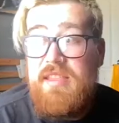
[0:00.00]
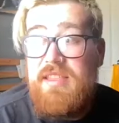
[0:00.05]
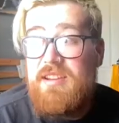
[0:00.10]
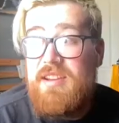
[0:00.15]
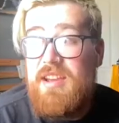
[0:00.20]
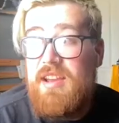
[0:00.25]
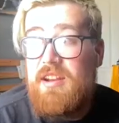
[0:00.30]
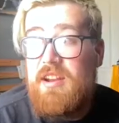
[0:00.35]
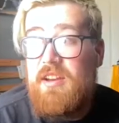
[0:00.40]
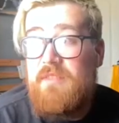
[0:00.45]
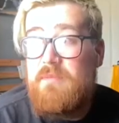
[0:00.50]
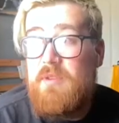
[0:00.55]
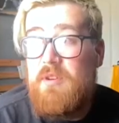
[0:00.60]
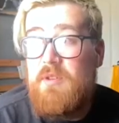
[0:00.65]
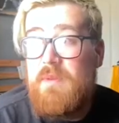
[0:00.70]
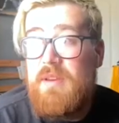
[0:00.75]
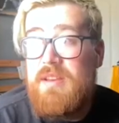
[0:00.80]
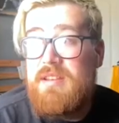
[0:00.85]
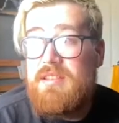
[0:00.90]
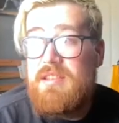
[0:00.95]
they're kicking off
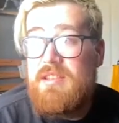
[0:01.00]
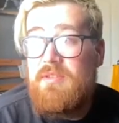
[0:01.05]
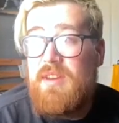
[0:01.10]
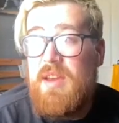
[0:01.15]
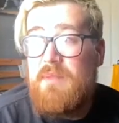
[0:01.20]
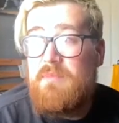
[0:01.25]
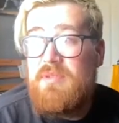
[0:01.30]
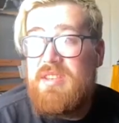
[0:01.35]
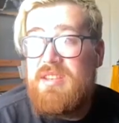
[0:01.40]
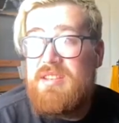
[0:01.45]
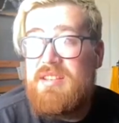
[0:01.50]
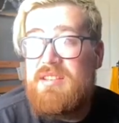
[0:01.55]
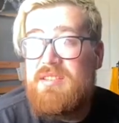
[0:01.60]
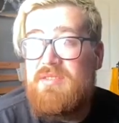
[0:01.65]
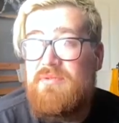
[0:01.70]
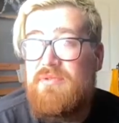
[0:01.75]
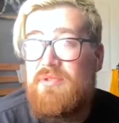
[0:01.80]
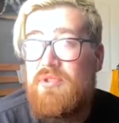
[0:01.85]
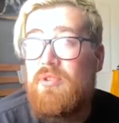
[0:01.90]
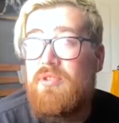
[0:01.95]
most places in the UK, but this is
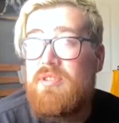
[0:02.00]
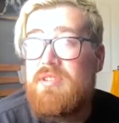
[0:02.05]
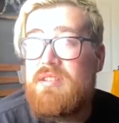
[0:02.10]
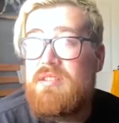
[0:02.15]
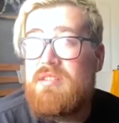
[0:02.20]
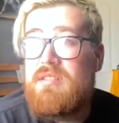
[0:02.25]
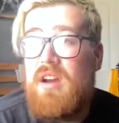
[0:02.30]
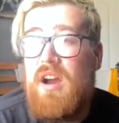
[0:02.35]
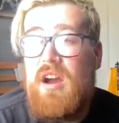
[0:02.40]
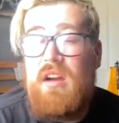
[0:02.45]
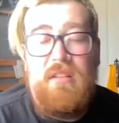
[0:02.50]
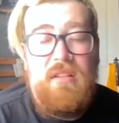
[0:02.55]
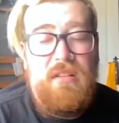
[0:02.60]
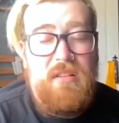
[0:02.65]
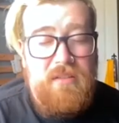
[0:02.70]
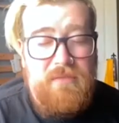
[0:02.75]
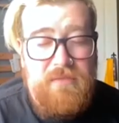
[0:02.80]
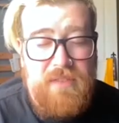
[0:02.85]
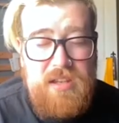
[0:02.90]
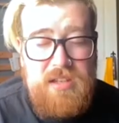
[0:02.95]
the first horror
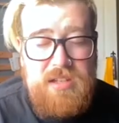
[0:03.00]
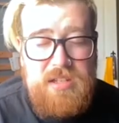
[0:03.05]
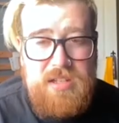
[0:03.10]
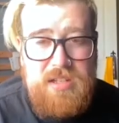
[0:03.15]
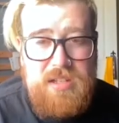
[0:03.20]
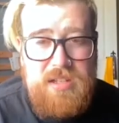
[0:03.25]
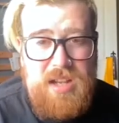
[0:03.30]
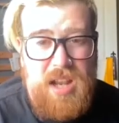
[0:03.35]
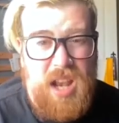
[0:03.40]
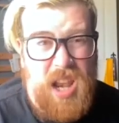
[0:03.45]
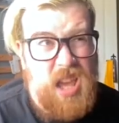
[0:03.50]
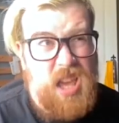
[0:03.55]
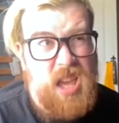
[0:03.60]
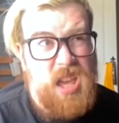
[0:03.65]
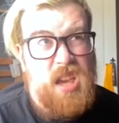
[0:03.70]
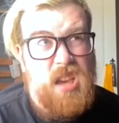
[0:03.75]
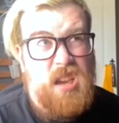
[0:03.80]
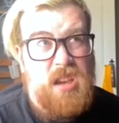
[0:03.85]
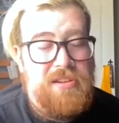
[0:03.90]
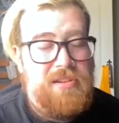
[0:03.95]
convention in like
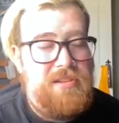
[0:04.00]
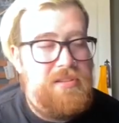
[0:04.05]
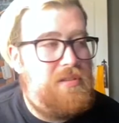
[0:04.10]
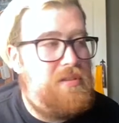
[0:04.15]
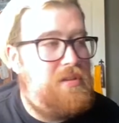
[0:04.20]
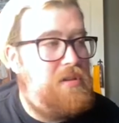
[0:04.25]
years.